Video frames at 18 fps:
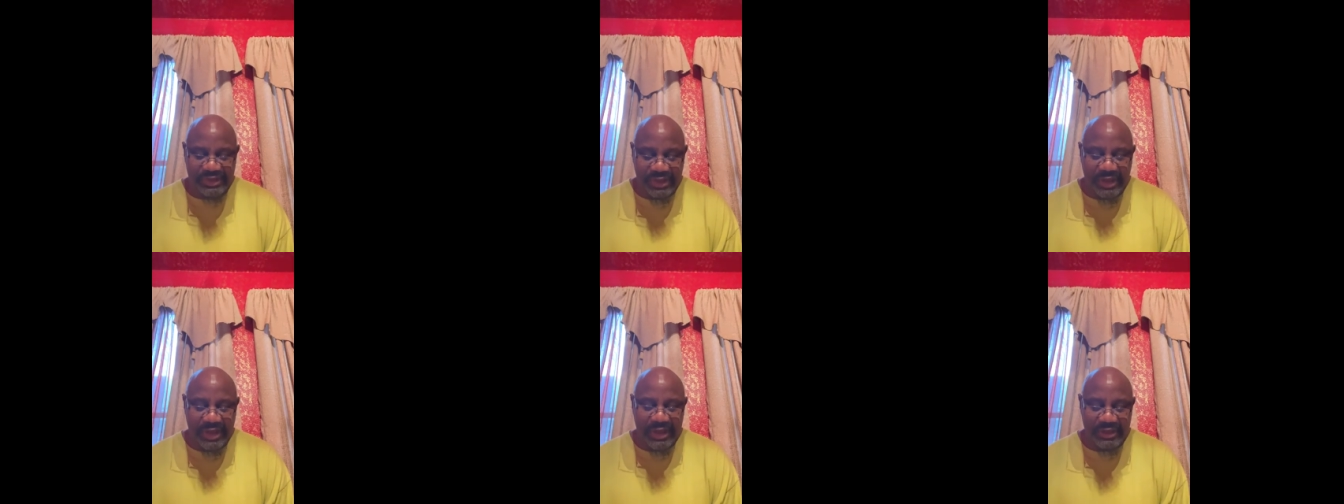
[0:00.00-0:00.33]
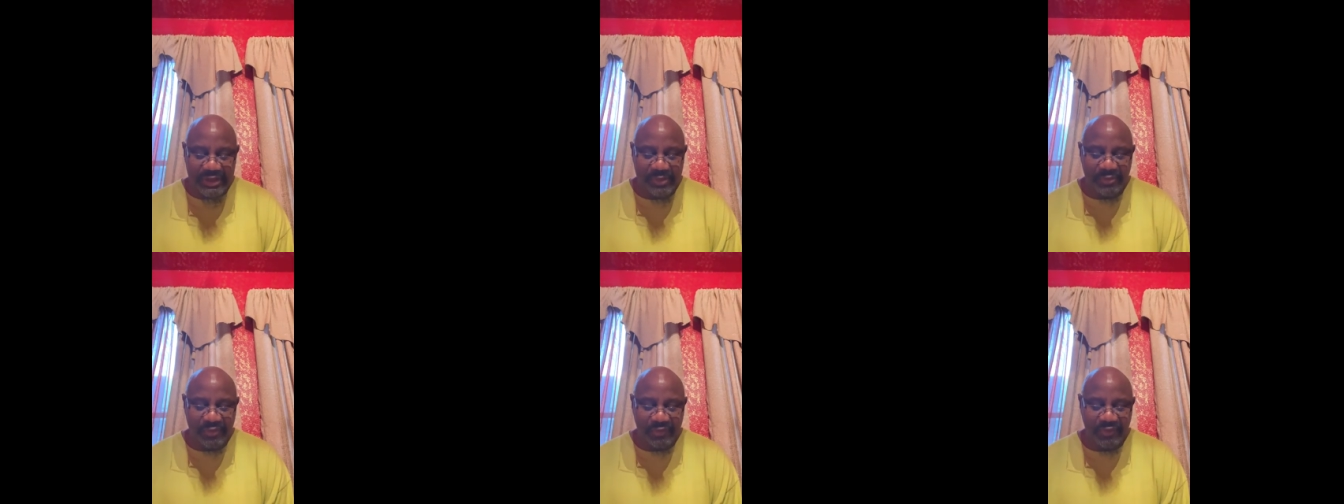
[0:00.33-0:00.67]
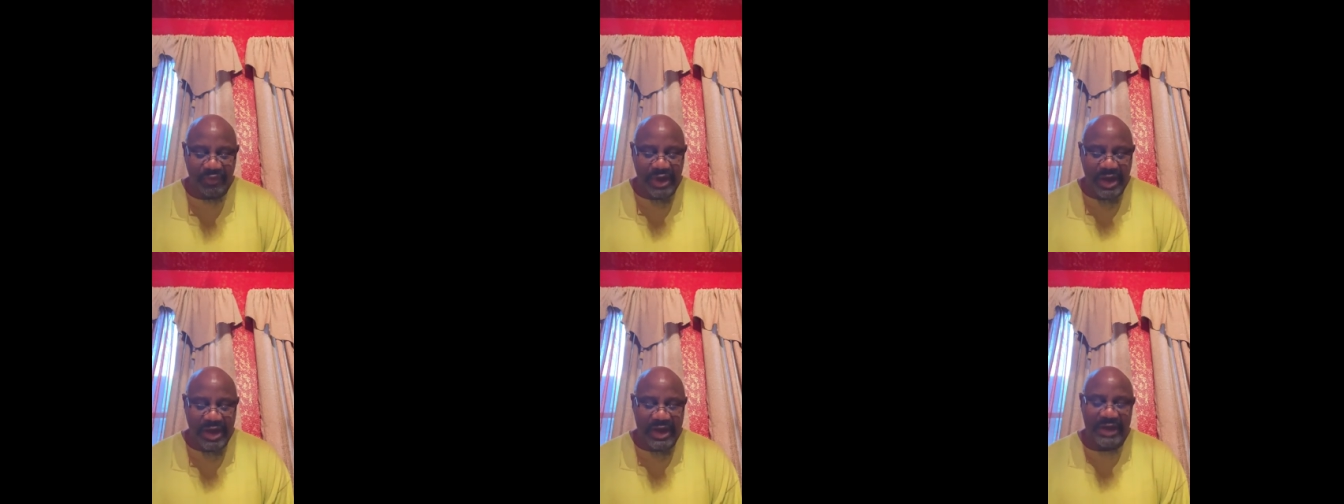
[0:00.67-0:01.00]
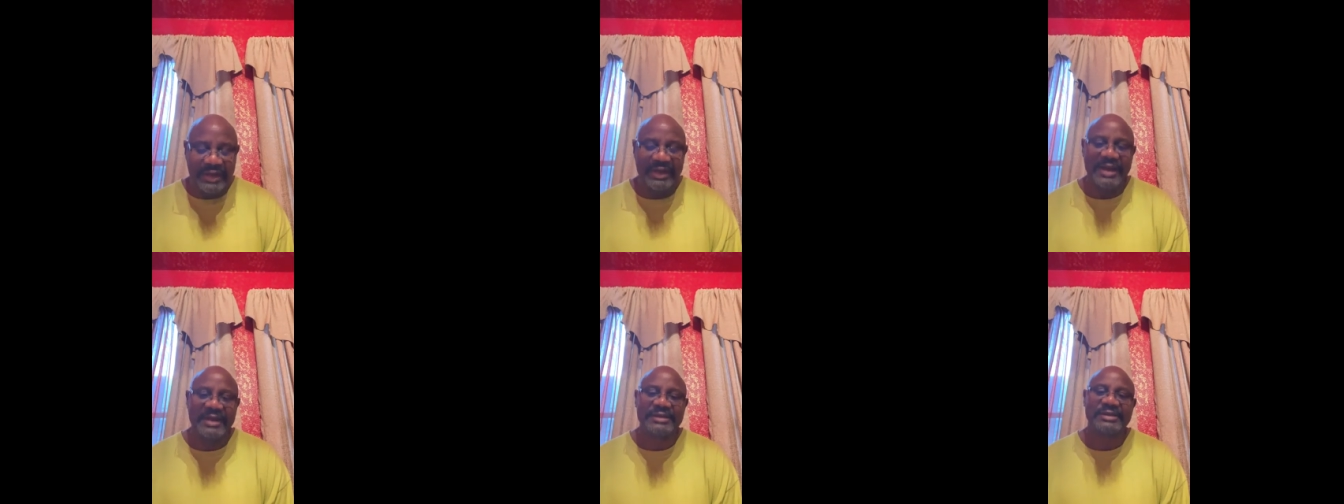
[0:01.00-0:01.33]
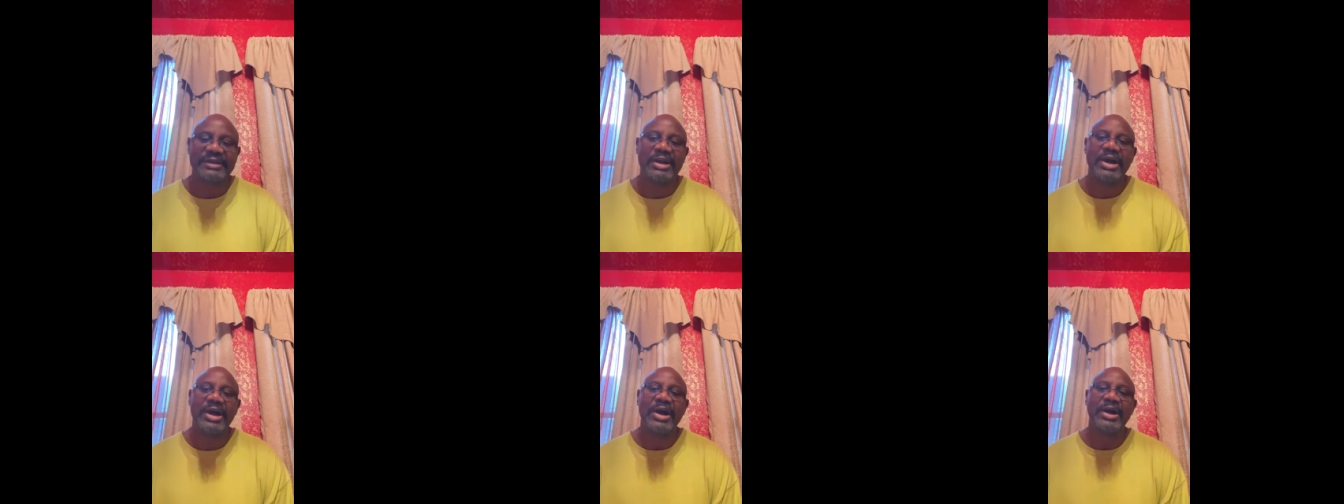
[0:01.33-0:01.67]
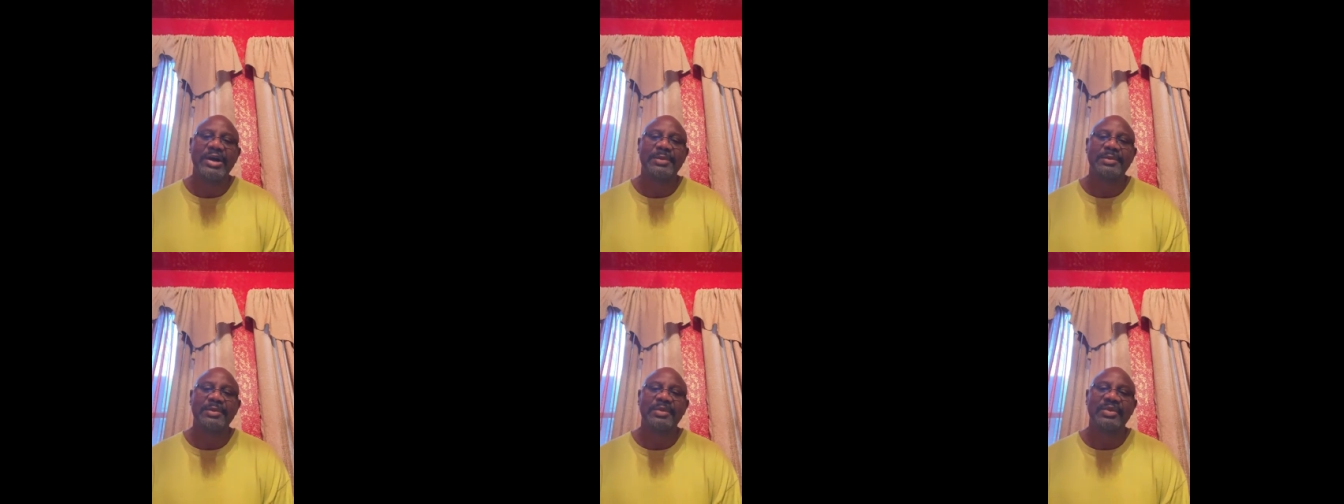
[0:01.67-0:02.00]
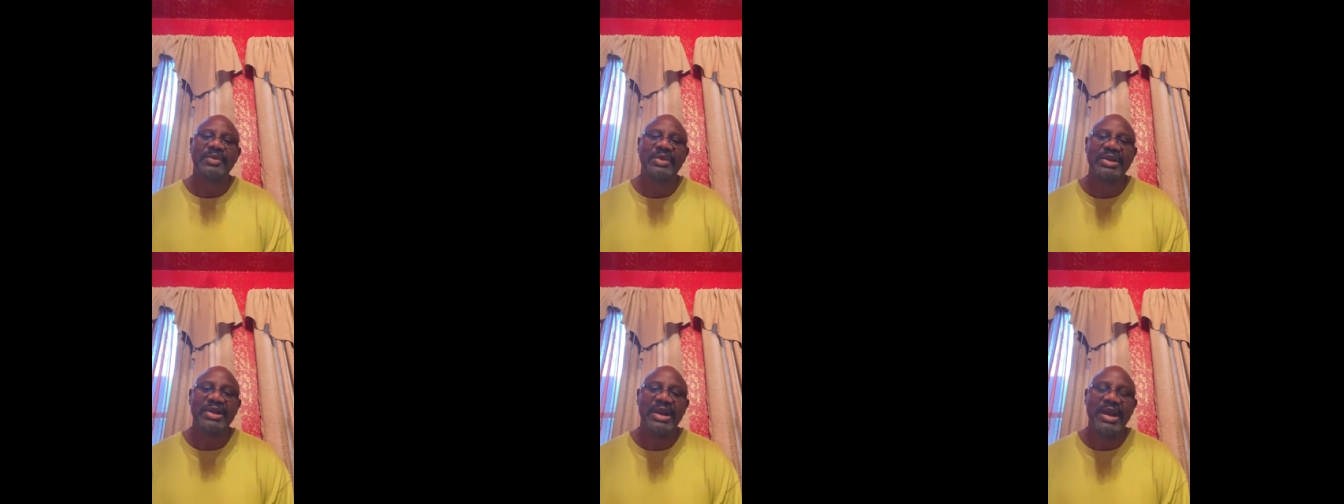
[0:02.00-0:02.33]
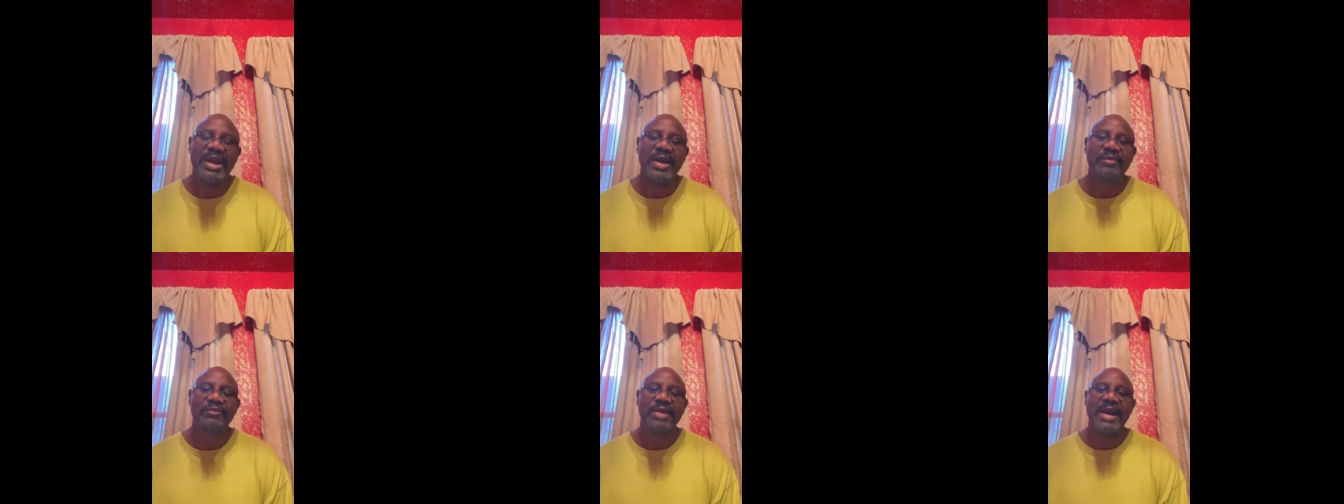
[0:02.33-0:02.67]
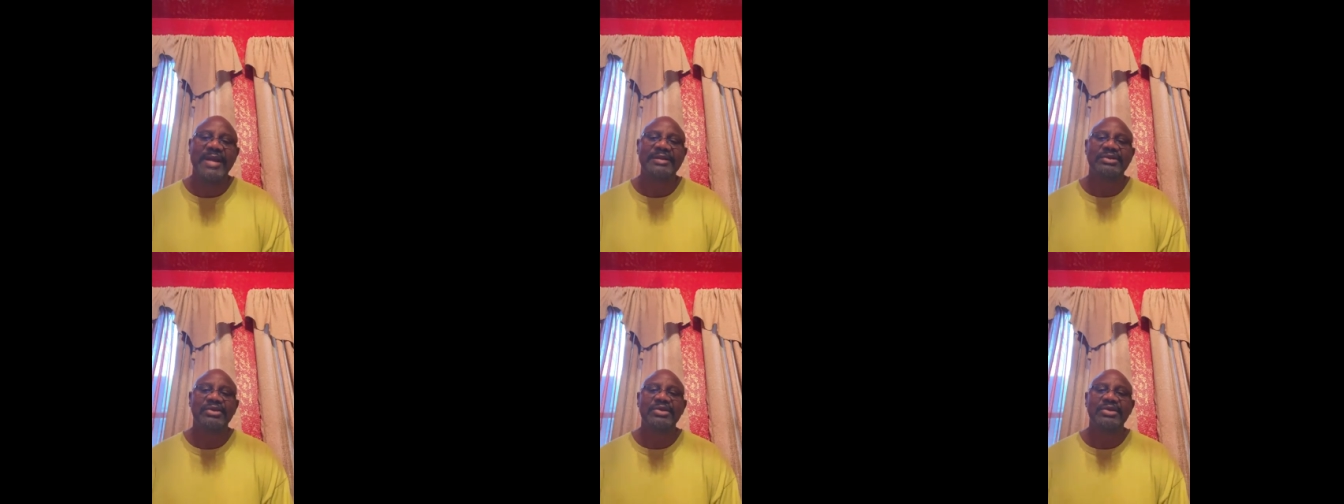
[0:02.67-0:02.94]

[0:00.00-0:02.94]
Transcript: the kingdom of God has come near, right?